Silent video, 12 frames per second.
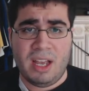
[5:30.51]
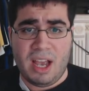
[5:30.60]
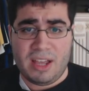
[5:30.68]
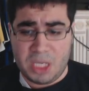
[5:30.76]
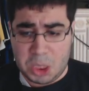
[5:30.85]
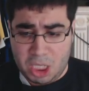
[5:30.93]

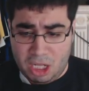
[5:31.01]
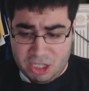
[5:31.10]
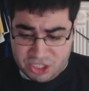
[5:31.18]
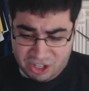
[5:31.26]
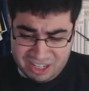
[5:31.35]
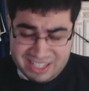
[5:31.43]
And then
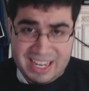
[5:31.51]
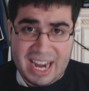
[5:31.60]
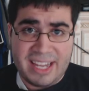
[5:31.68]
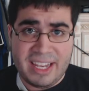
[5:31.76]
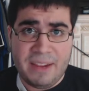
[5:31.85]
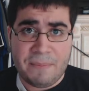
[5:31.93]
Shawn started
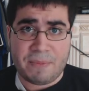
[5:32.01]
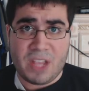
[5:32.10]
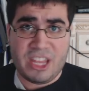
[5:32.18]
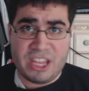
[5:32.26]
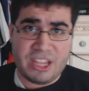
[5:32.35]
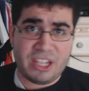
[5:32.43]
signing it.
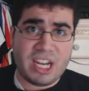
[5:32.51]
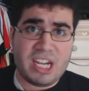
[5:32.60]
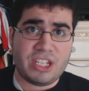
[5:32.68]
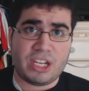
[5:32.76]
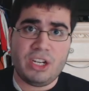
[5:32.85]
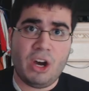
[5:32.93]
And then the
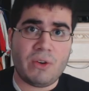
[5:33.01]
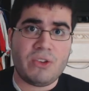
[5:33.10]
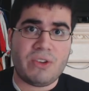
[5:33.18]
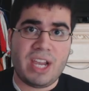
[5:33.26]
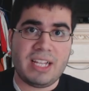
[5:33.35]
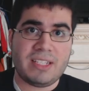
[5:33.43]
lady's like, no,
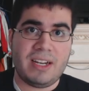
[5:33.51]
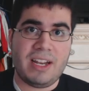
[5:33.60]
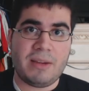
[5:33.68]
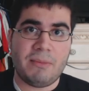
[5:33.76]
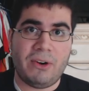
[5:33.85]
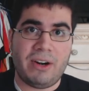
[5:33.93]
you can't sign
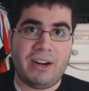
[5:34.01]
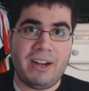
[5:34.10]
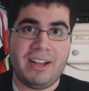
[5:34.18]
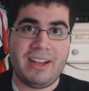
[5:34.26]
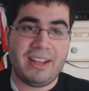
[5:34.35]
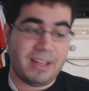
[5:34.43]
anymore.
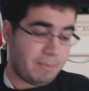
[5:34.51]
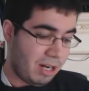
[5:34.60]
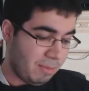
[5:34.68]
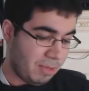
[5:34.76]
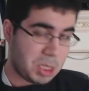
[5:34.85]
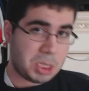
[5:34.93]

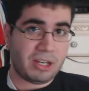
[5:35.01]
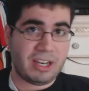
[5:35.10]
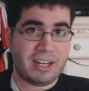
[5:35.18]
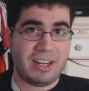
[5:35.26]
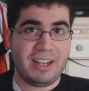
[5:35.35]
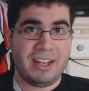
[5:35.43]
Pretty much took
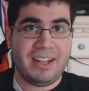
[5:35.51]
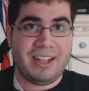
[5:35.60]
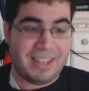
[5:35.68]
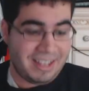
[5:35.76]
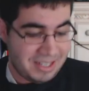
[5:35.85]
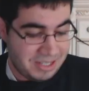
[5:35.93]
it.
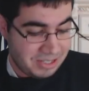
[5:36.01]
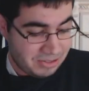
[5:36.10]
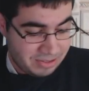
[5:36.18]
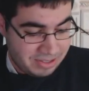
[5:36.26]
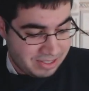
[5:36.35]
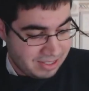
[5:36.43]

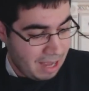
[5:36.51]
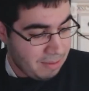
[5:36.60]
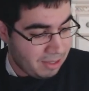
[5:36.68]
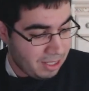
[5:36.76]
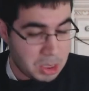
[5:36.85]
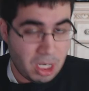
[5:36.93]
Just
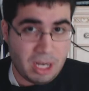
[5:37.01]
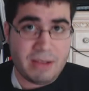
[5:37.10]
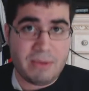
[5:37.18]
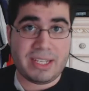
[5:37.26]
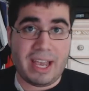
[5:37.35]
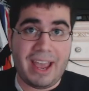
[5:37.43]
stopped. Like, Shawn,
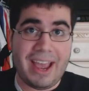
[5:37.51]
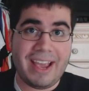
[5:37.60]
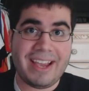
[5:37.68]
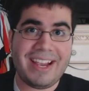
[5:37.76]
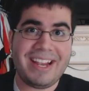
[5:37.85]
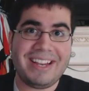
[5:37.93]
it was,
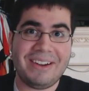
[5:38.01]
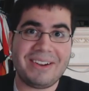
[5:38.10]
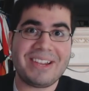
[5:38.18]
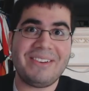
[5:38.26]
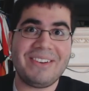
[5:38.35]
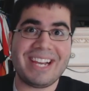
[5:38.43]
he
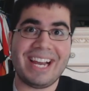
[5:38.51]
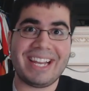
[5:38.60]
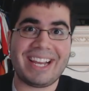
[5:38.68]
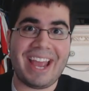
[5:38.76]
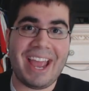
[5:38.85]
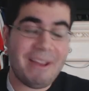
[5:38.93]
only got
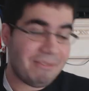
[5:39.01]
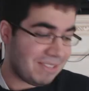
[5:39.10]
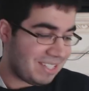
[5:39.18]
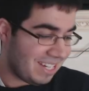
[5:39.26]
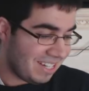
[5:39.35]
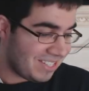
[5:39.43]
like a half
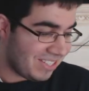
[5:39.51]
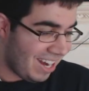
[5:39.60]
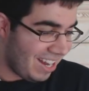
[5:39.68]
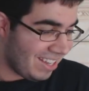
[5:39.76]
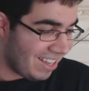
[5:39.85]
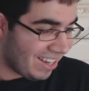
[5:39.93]
the signature
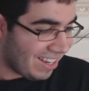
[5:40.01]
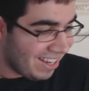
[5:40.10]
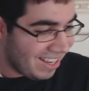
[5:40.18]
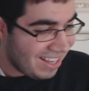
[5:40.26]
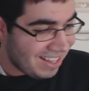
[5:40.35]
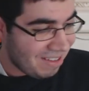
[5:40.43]
on that.
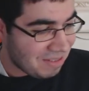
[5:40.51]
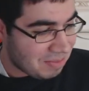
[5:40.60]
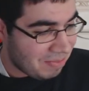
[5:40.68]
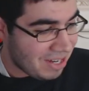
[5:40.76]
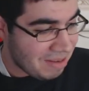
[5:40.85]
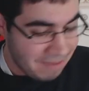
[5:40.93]
That was
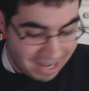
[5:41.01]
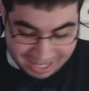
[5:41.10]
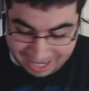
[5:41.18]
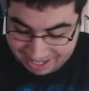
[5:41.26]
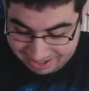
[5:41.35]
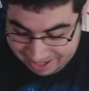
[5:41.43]
pretty
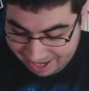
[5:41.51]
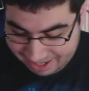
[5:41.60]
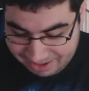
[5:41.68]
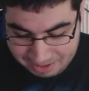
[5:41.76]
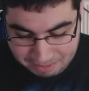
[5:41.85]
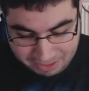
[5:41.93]
bad. I
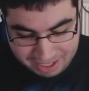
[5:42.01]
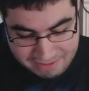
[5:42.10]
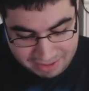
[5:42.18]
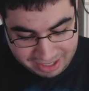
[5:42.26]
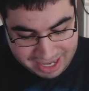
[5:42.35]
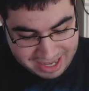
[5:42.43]
couldn't
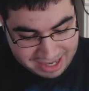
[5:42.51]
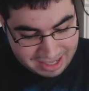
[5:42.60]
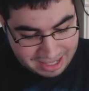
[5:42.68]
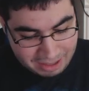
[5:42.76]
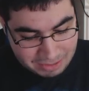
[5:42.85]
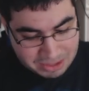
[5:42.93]
believe the lady did
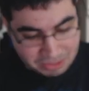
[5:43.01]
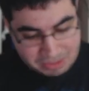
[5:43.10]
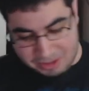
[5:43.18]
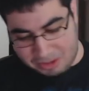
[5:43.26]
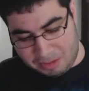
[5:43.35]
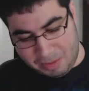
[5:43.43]
that. That was so
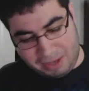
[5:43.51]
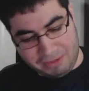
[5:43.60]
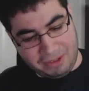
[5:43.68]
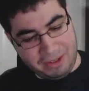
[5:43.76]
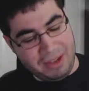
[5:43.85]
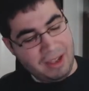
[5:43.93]

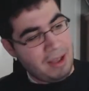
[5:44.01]
disrespectful.